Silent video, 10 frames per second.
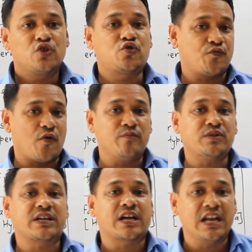to form
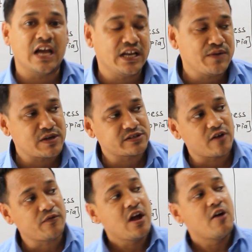the clear image
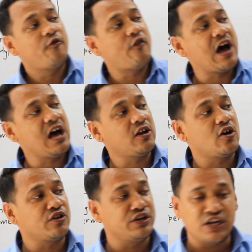of far
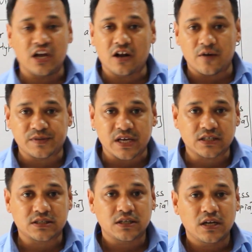or near
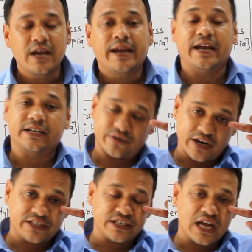object at
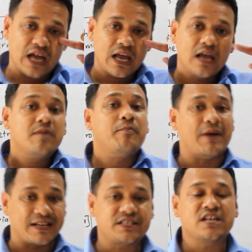retina
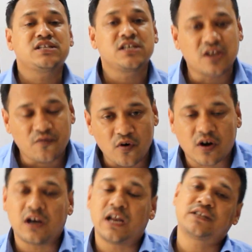by changing the
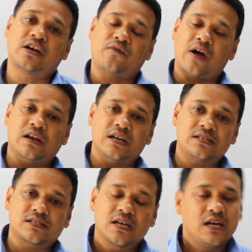focal length of eye
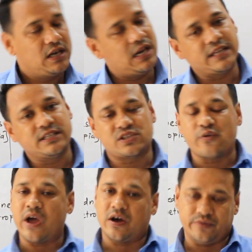lens, like this
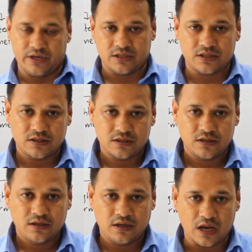we have read.
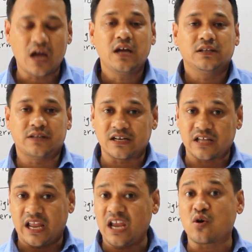Yeah, that's
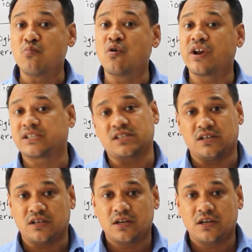the accommodation